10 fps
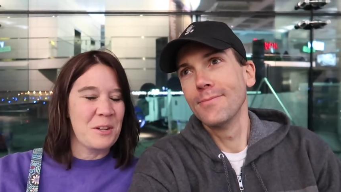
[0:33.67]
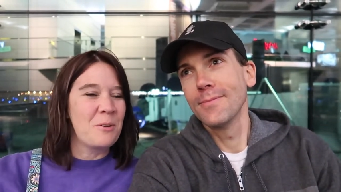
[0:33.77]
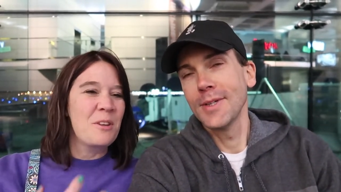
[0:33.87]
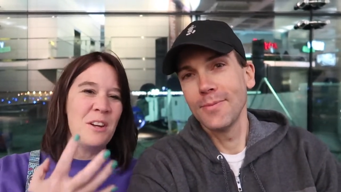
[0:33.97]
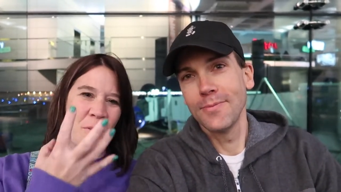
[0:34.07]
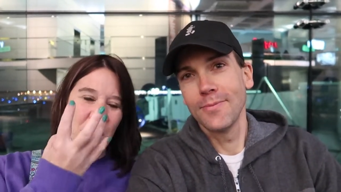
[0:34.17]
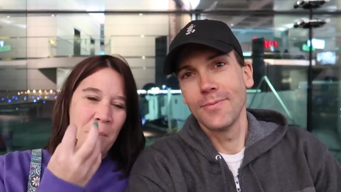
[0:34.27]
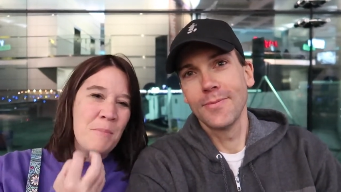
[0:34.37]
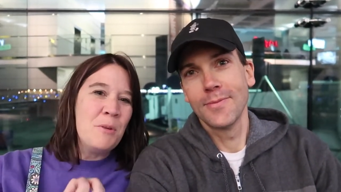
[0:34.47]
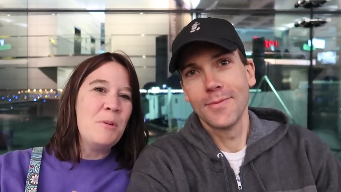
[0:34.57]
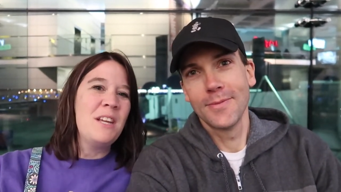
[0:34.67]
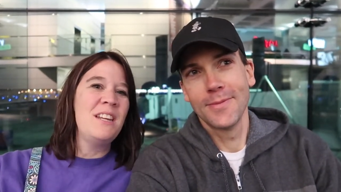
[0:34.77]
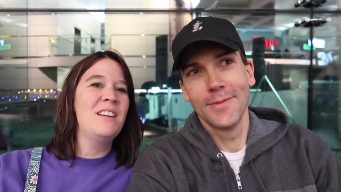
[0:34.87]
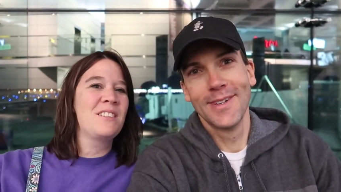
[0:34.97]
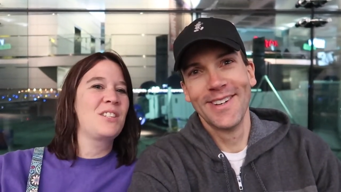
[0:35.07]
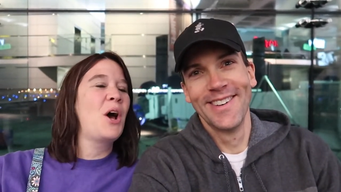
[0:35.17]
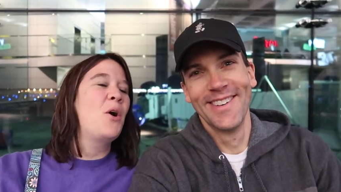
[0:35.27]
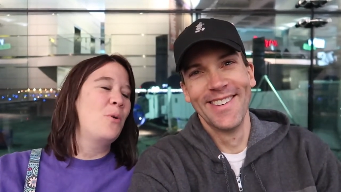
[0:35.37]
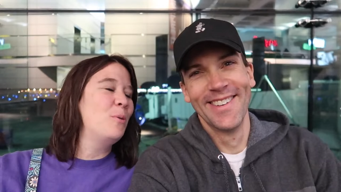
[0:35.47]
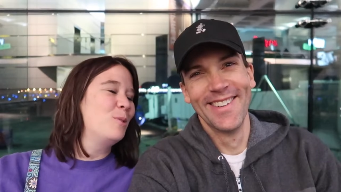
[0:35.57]
Speaker 1: So, you know, the muted
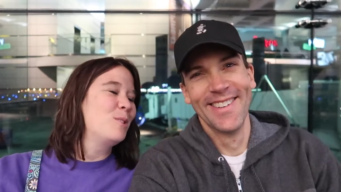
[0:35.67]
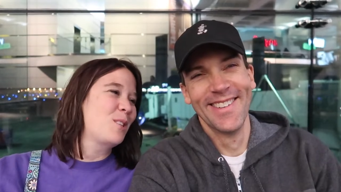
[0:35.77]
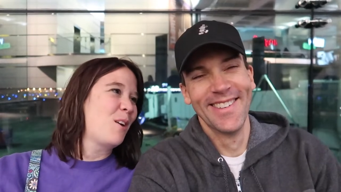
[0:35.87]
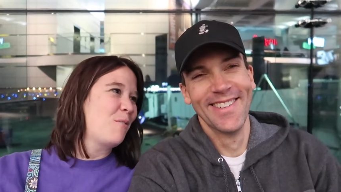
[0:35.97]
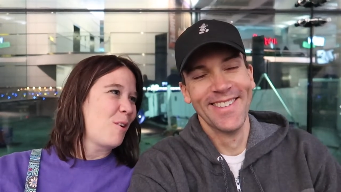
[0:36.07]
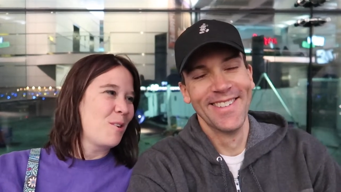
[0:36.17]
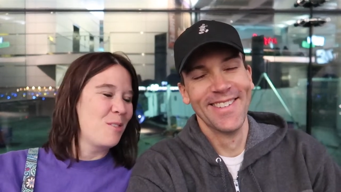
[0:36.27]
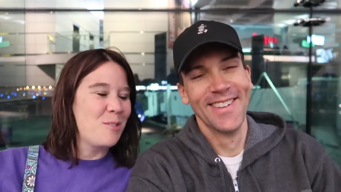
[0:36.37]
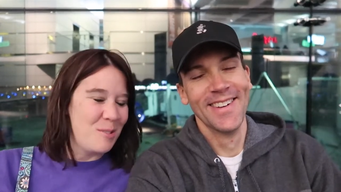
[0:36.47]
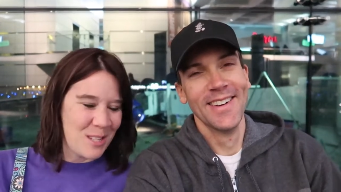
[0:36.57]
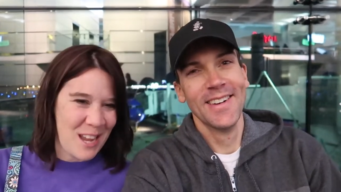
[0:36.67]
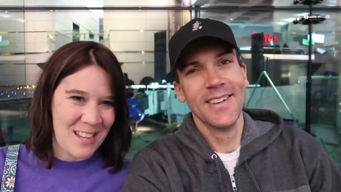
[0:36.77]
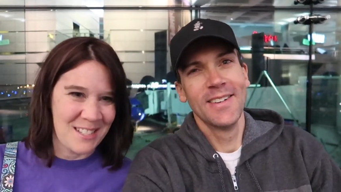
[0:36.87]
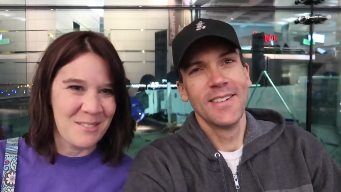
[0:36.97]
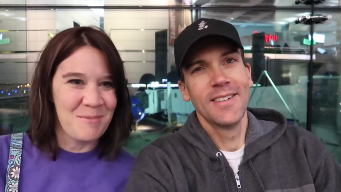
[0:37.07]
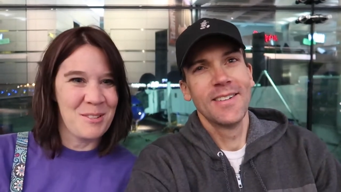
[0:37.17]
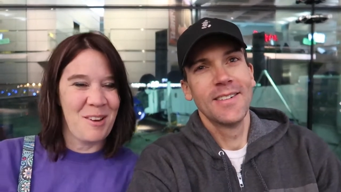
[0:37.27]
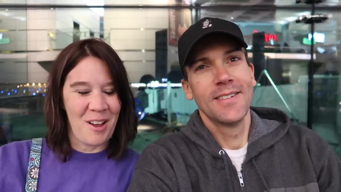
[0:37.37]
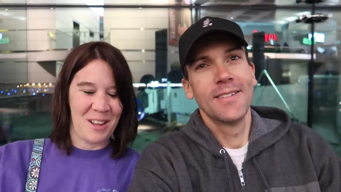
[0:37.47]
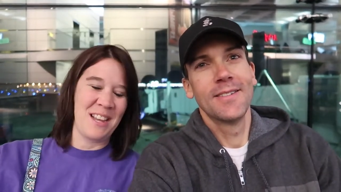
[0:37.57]
tones of our enthusiasm do
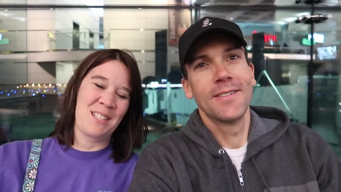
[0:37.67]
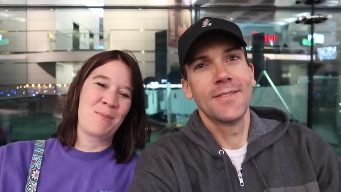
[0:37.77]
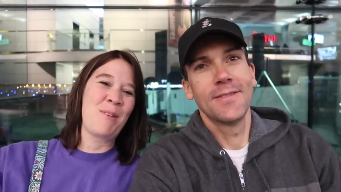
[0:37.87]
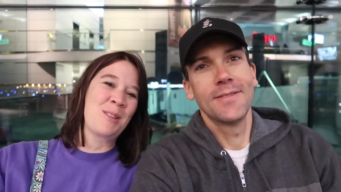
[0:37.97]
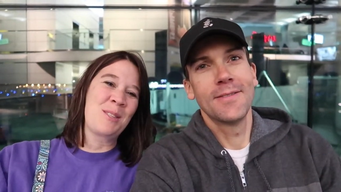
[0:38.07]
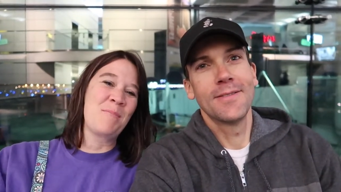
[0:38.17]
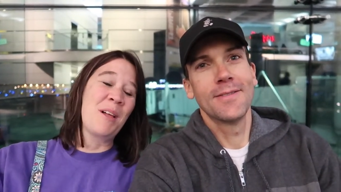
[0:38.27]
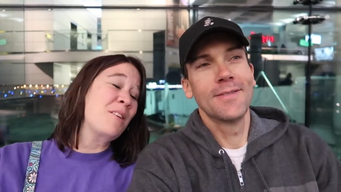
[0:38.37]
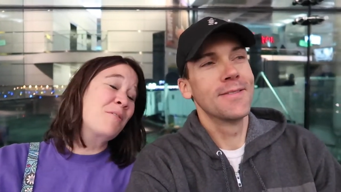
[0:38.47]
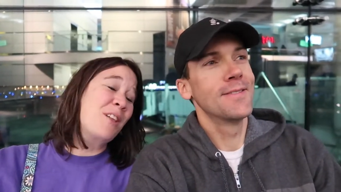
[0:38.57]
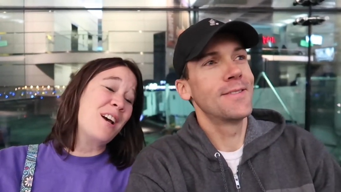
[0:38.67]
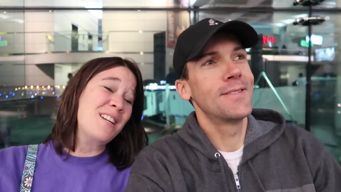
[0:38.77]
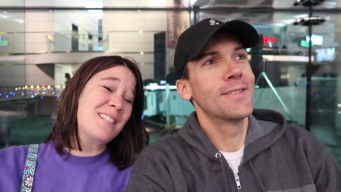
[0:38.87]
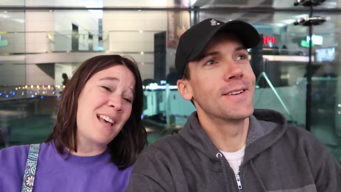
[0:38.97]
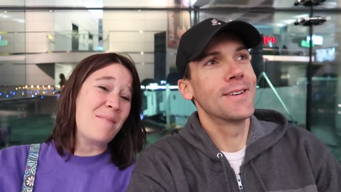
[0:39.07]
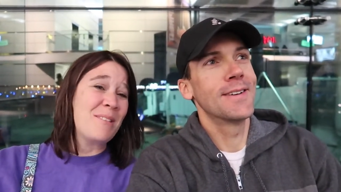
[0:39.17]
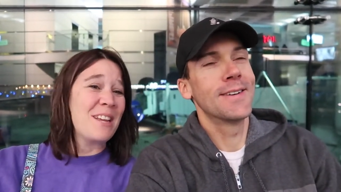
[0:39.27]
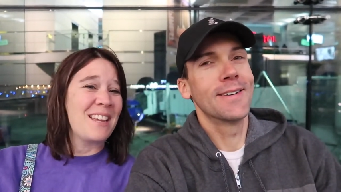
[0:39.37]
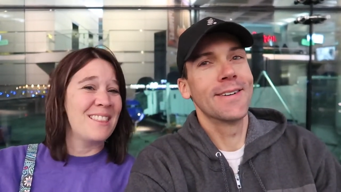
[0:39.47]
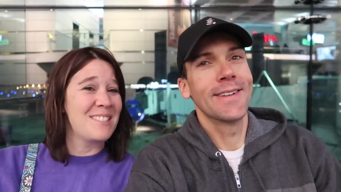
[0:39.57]
not express the butterflies
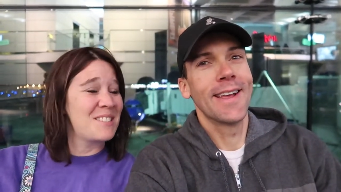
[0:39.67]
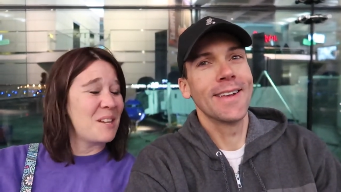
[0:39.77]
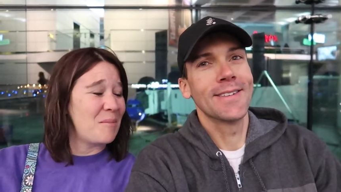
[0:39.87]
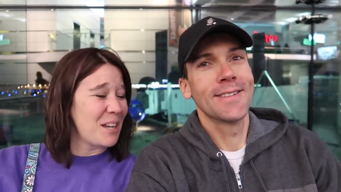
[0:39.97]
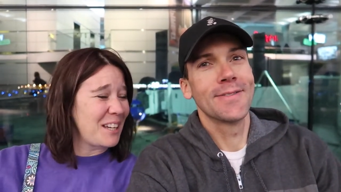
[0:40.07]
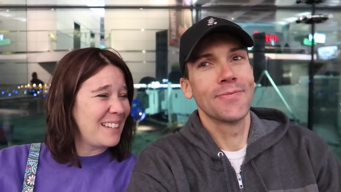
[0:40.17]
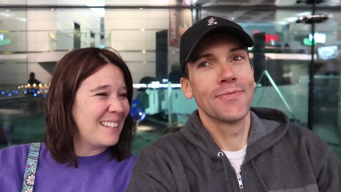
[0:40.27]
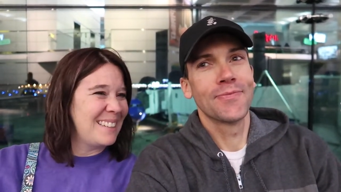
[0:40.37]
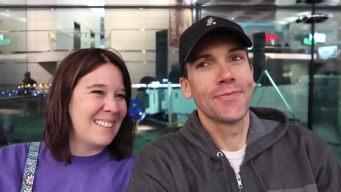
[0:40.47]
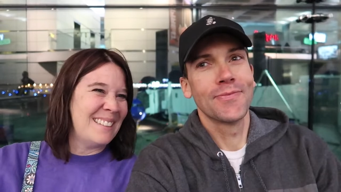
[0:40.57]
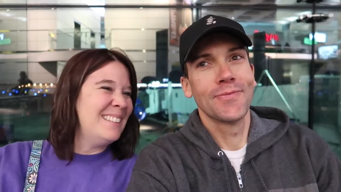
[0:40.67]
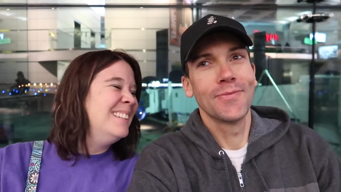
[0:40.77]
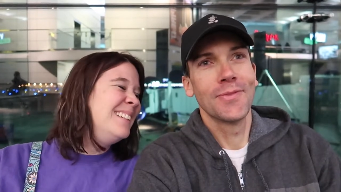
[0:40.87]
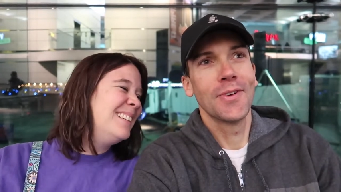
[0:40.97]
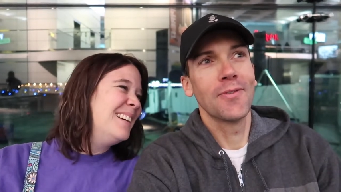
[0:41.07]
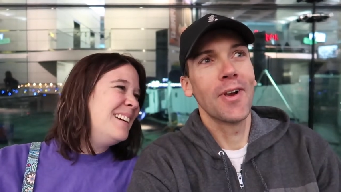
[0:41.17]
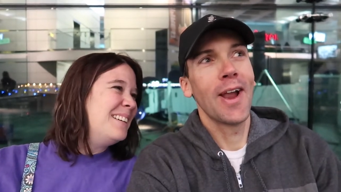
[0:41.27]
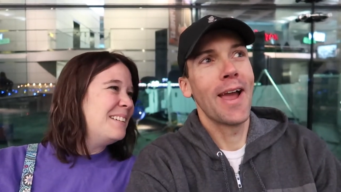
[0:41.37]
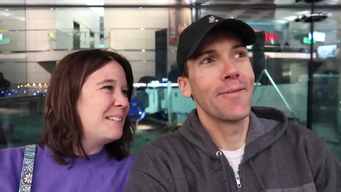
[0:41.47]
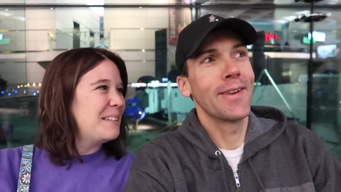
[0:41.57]
happening in
Speaker 2: the yes. stomach. We're
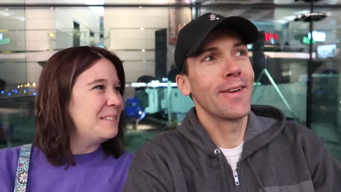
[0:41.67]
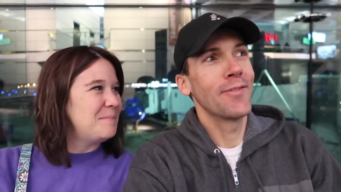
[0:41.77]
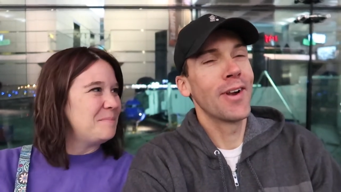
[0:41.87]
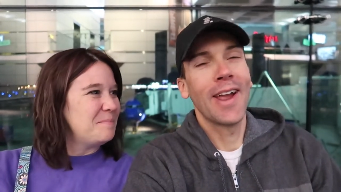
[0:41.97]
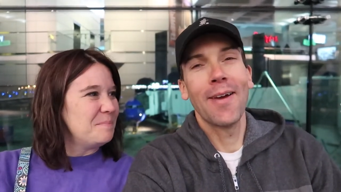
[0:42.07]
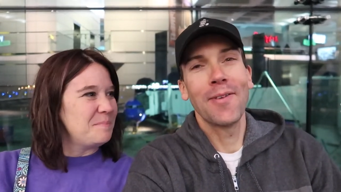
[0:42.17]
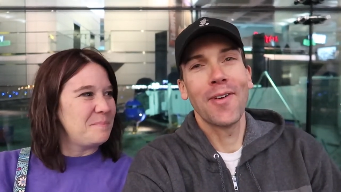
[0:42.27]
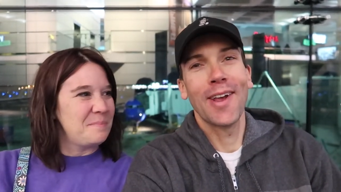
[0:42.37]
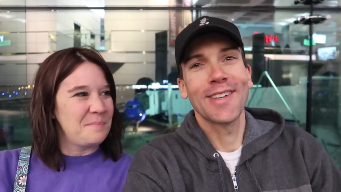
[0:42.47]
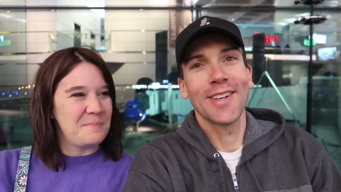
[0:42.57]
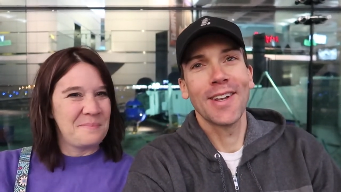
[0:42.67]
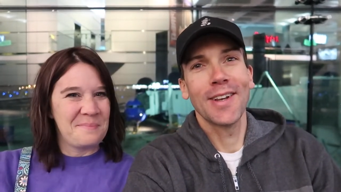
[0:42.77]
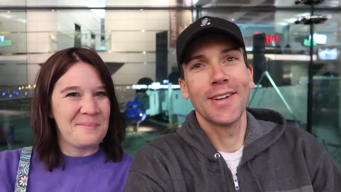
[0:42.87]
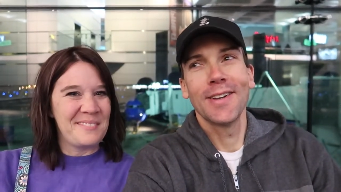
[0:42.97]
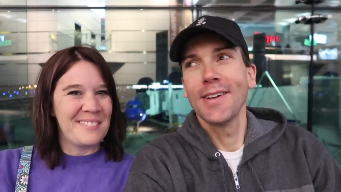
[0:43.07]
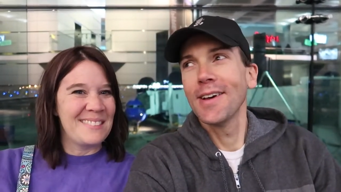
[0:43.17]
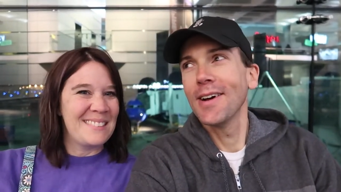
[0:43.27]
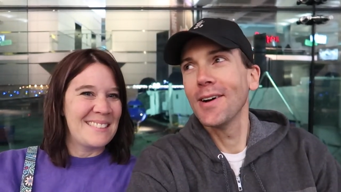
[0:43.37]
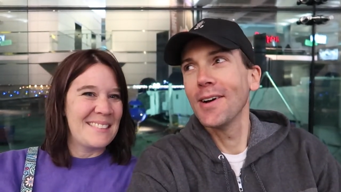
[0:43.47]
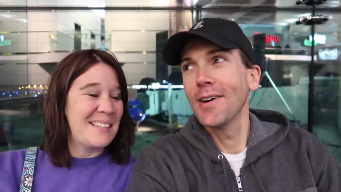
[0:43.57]
very happy, very happy, very excited.
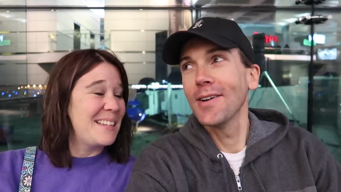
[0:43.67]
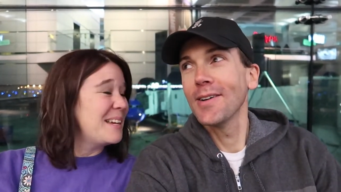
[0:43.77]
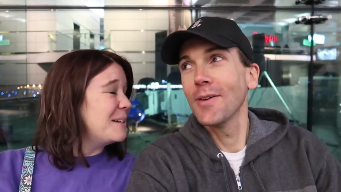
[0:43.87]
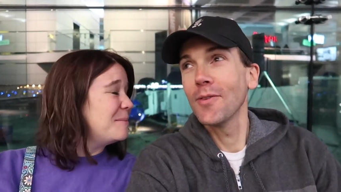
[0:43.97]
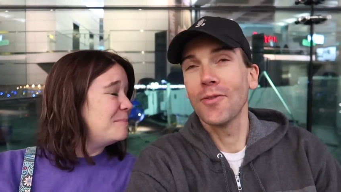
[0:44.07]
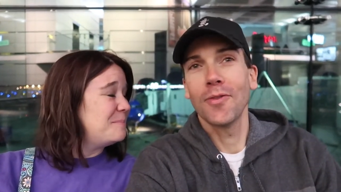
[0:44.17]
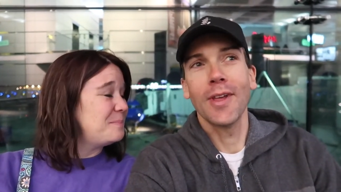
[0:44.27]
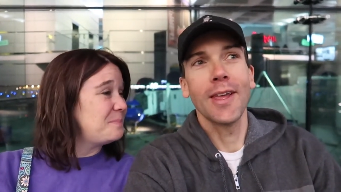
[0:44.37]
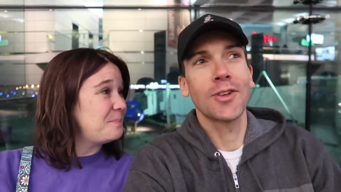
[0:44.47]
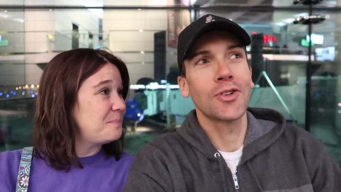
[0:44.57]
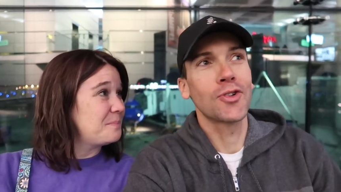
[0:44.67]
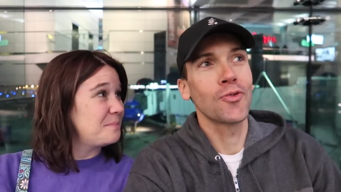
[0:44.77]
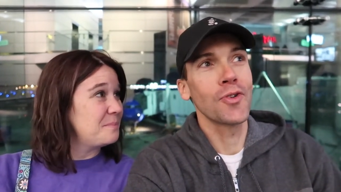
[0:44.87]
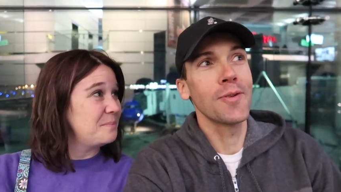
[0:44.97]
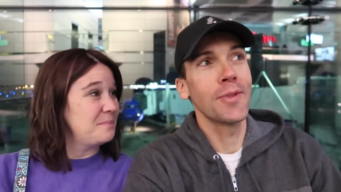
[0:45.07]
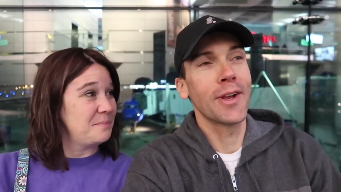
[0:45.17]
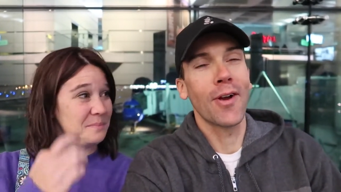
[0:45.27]
Uh, it was extremely